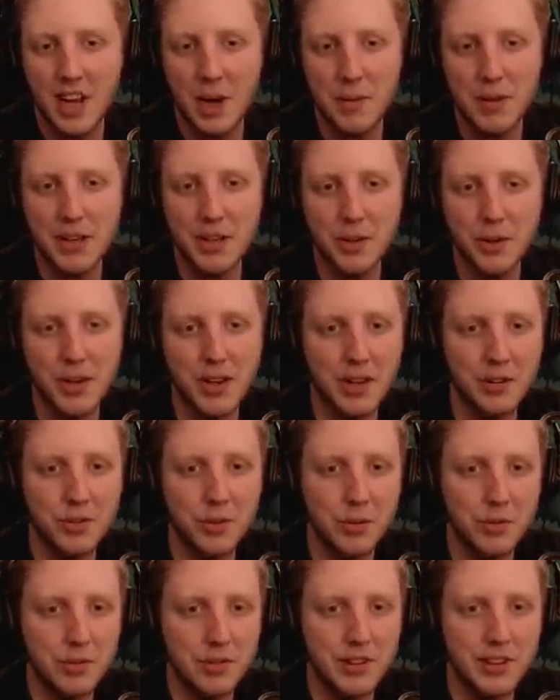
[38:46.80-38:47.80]
I mean, going out's
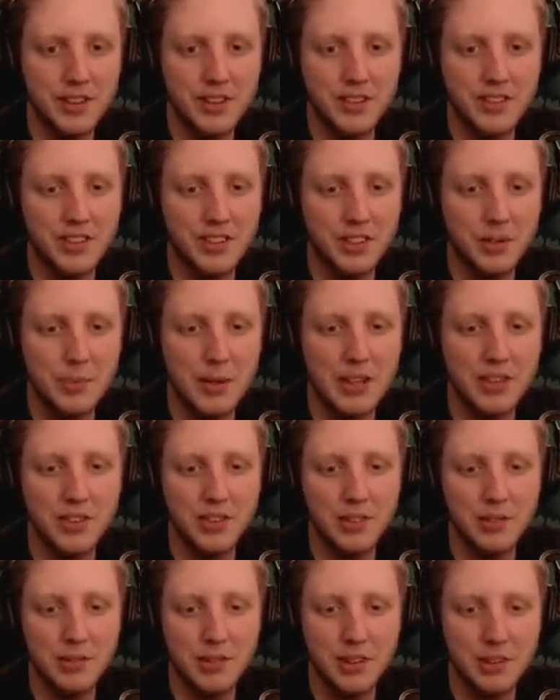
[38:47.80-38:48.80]
overrated. It's
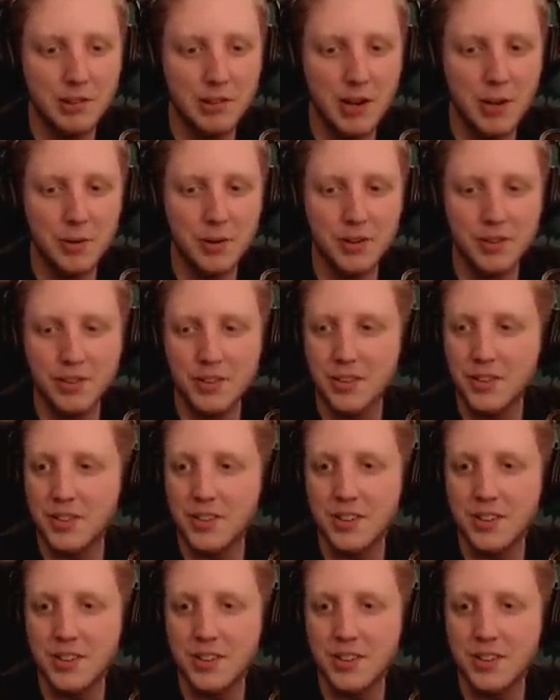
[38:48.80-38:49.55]
expensive and crowded.